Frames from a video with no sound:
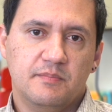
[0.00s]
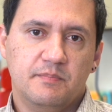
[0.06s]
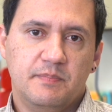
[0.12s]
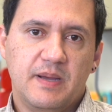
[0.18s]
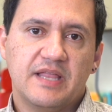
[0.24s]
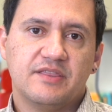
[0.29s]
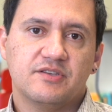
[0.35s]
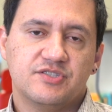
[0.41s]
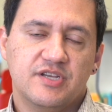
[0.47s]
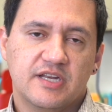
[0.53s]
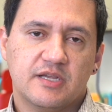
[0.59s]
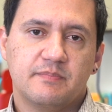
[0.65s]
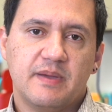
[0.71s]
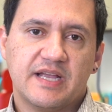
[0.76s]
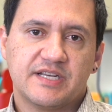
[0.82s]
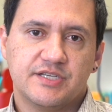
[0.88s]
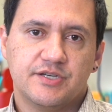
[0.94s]
pathogenic
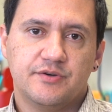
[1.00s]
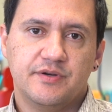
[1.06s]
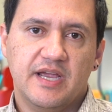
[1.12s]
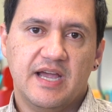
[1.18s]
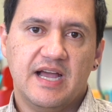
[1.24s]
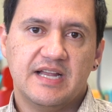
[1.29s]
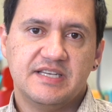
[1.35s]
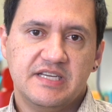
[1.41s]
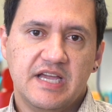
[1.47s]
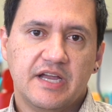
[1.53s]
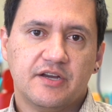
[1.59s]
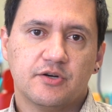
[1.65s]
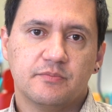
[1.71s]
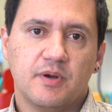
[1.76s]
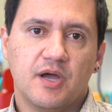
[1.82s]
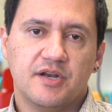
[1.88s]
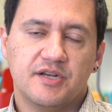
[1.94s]
bacteria attack our
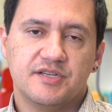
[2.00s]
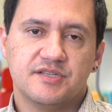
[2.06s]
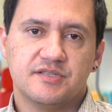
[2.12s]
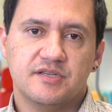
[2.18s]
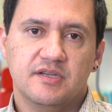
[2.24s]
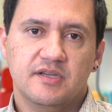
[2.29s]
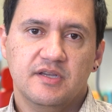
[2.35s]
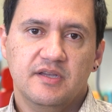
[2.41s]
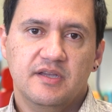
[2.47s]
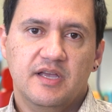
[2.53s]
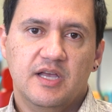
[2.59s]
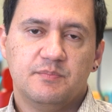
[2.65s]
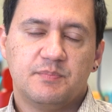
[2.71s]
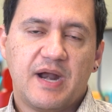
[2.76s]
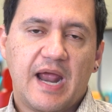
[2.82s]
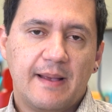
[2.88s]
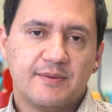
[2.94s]
bodies, and
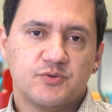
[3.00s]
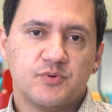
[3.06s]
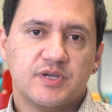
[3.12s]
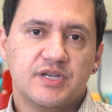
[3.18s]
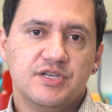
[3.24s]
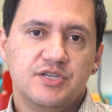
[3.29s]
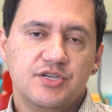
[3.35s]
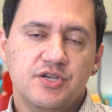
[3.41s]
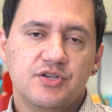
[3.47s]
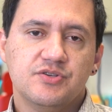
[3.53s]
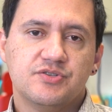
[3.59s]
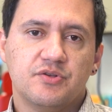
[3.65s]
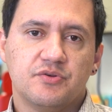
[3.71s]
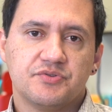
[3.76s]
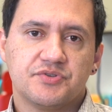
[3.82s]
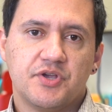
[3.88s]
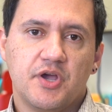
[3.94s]
perhaps we can use
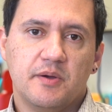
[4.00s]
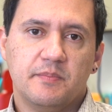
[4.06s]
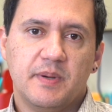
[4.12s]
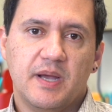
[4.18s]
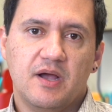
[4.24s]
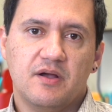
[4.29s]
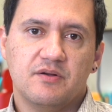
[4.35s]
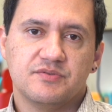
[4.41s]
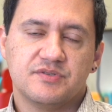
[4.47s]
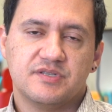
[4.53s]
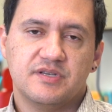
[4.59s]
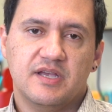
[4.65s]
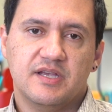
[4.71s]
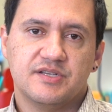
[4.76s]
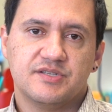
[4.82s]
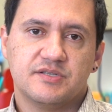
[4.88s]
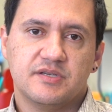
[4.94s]
those compounds
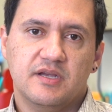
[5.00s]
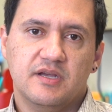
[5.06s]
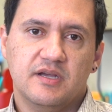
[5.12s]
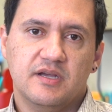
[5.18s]
as